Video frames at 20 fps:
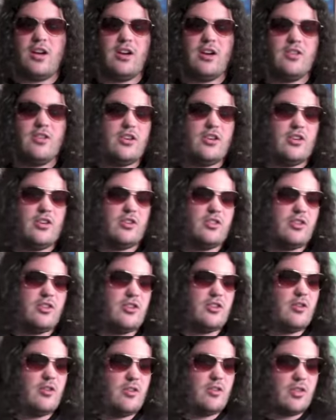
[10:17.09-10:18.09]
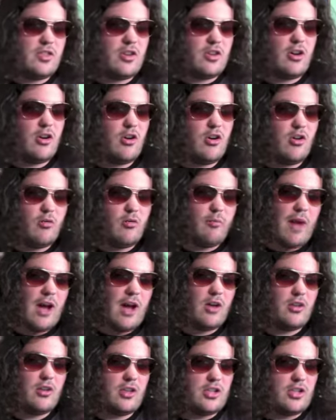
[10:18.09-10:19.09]
They're they're all they all battle
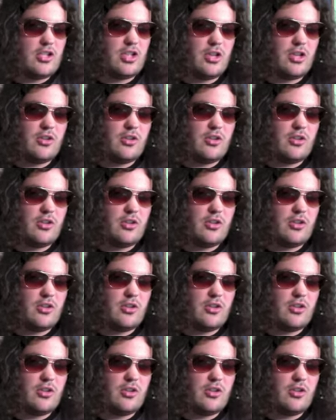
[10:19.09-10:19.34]
each other.